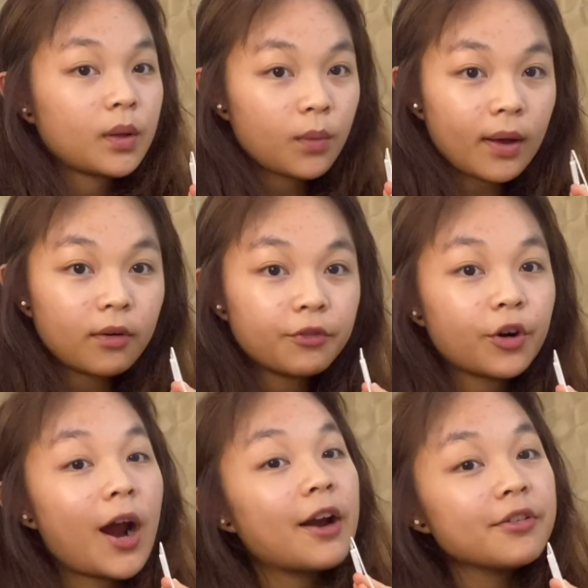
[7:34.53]
Well,
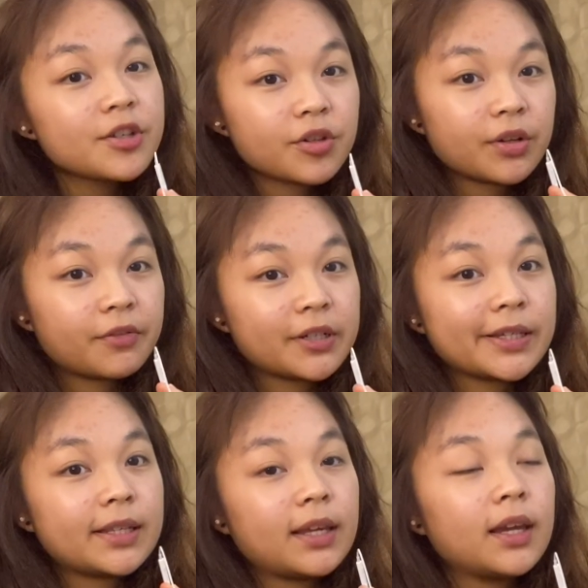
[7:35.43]
for Irish
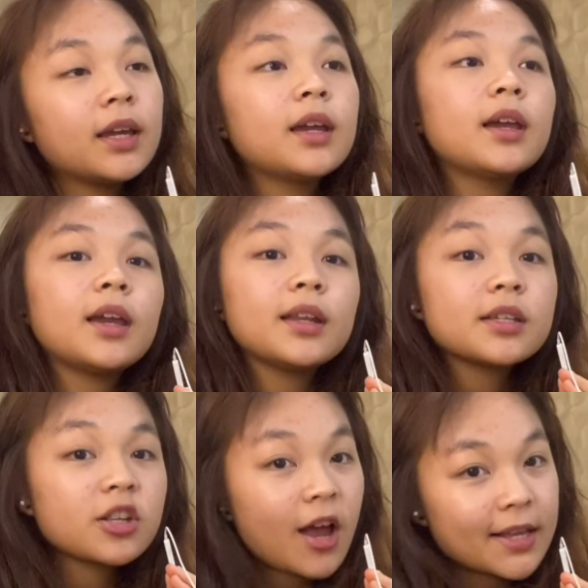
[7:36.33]
university, it
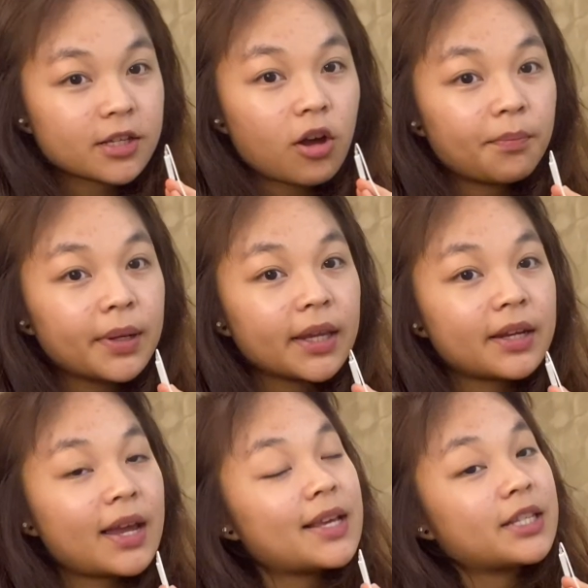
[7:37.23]
is not as
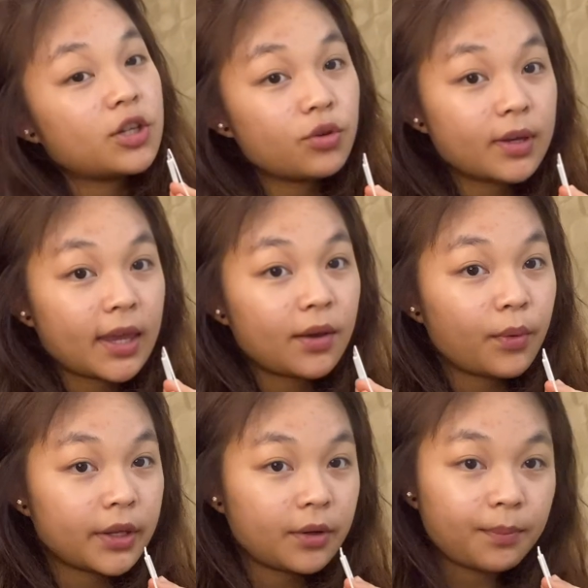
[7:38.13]
complicated as the UK
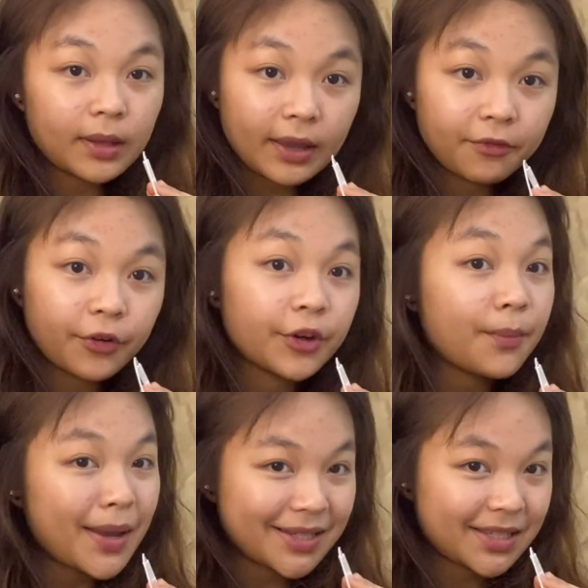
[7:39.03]
when you apply for your
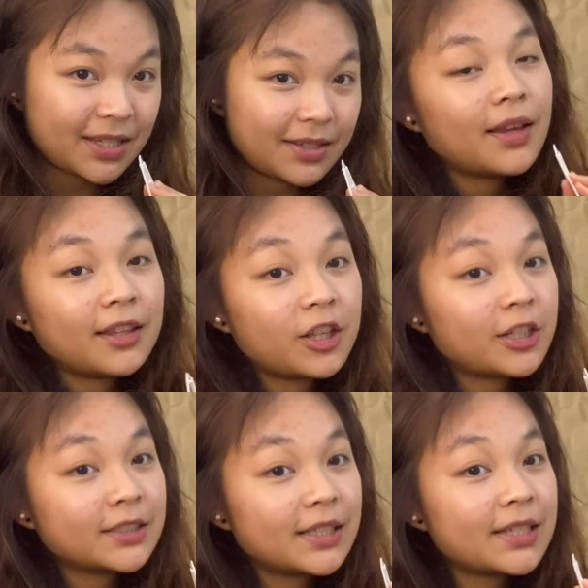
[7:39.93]
medicine.
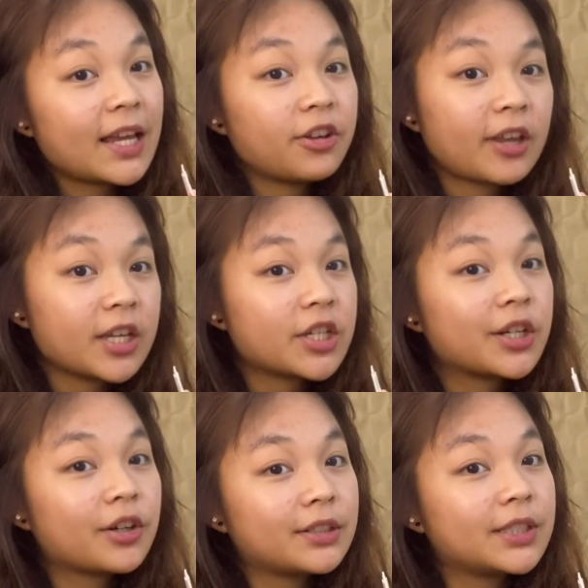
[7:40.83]
There's this
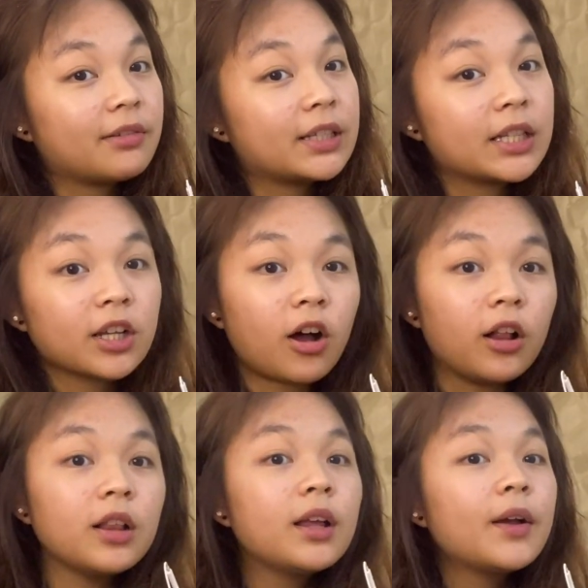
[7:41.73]
educational consultant
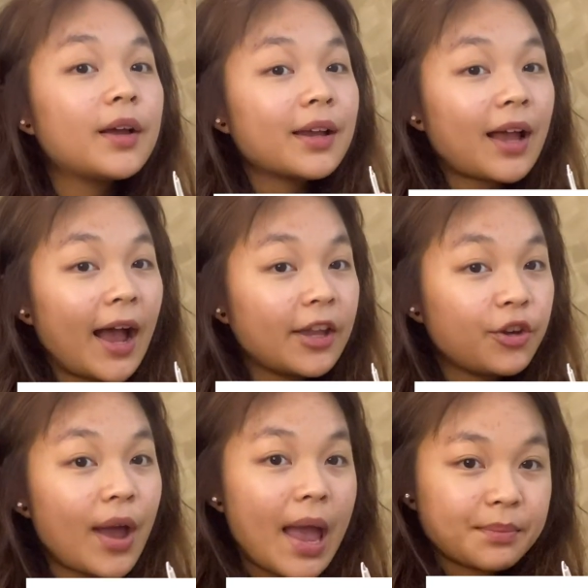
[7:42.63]
called
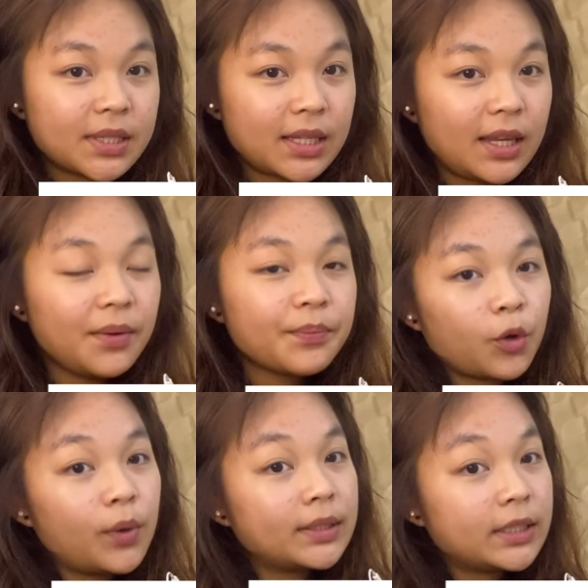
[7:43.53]
IUMC
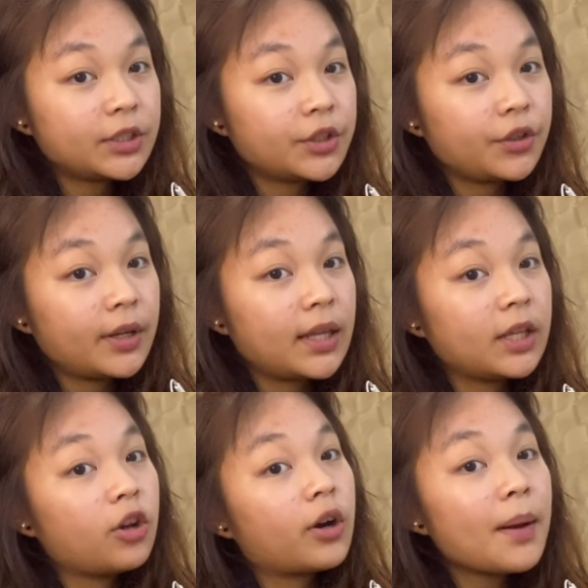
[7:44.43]
who assists you
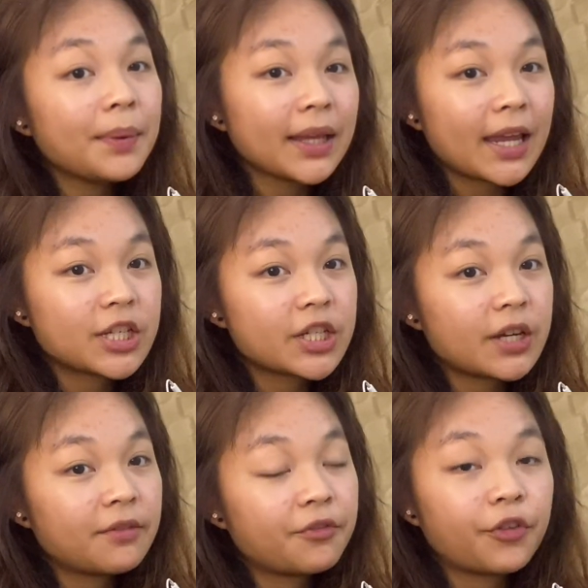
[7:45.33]
in your
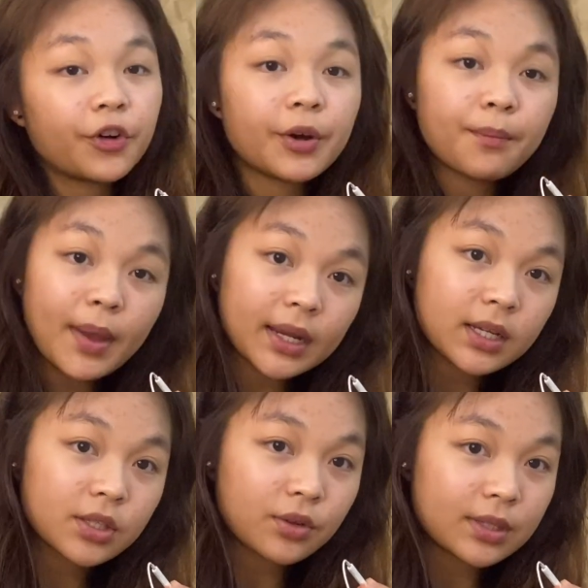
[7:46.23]
application for medical
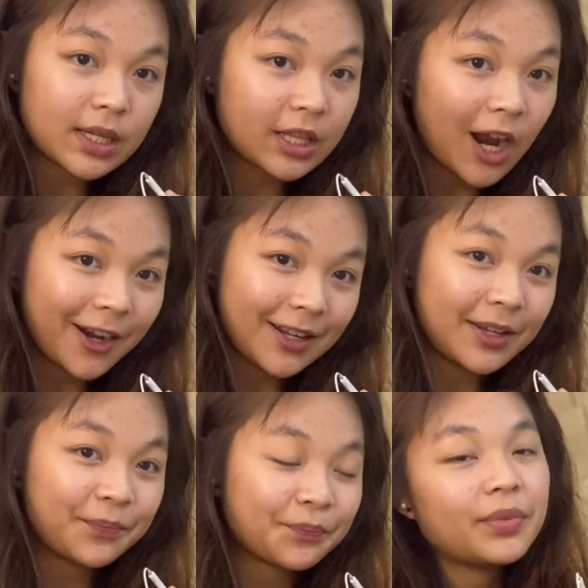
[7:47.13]
schools in
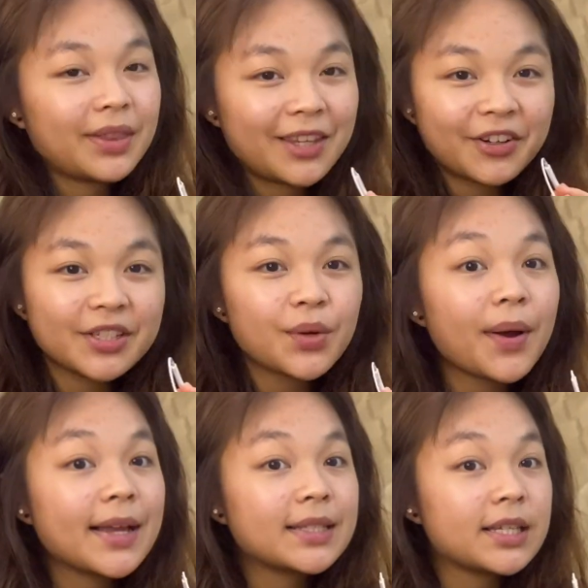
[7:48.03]
Ireland. The reason
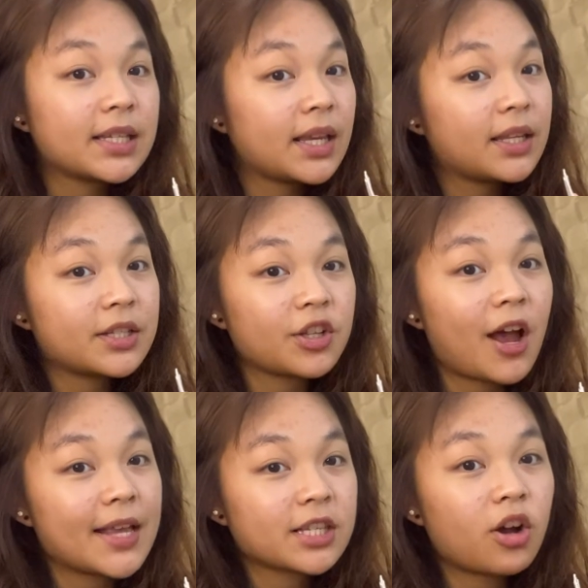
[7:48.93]
why I say it is
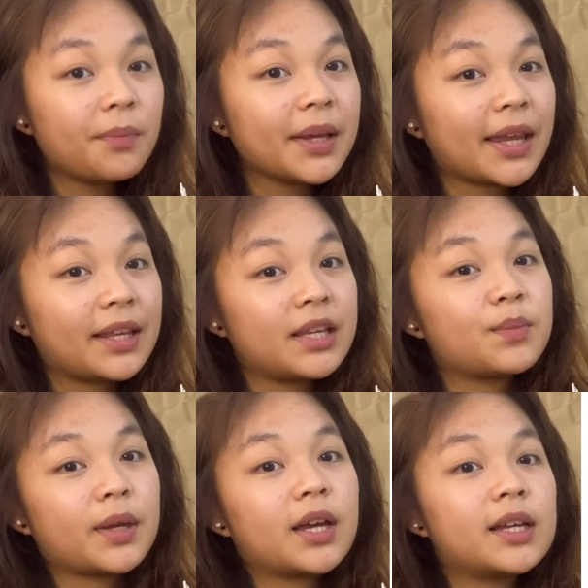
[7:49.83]
not as complicated is
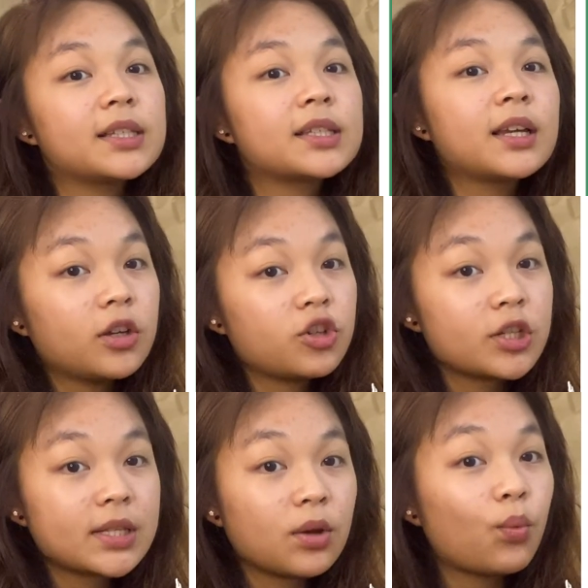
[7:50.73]
because you
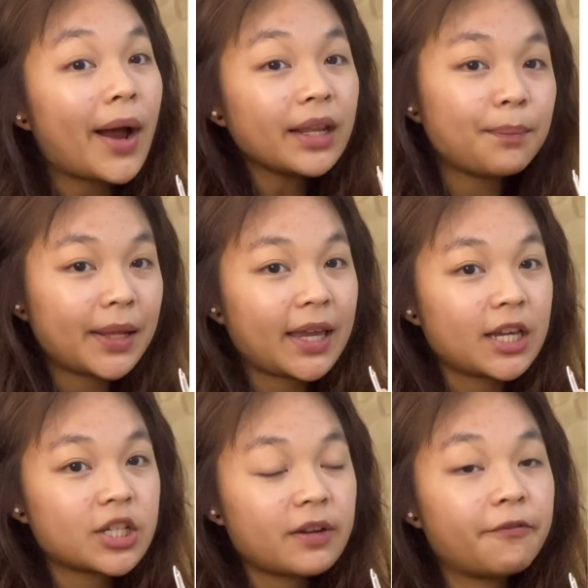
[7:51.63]
just need one
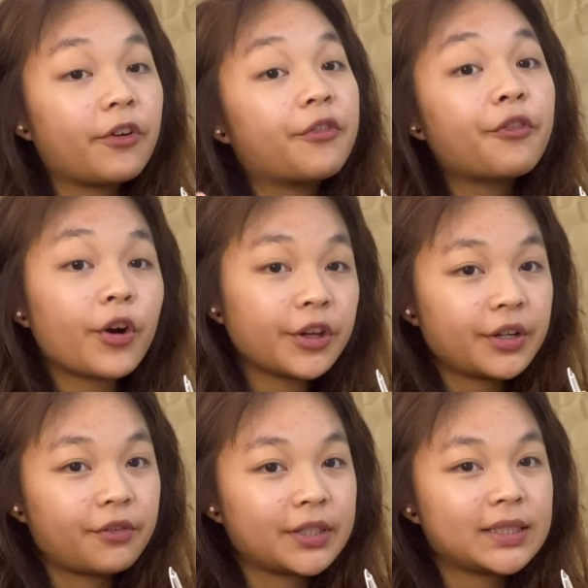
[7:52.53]
application for four
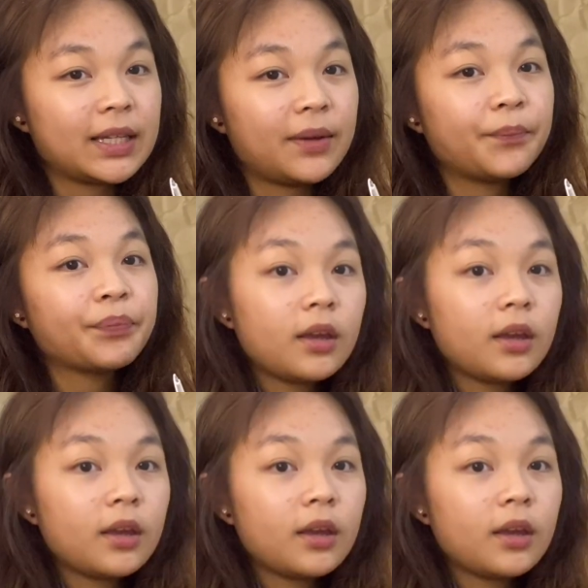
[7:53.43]
universities.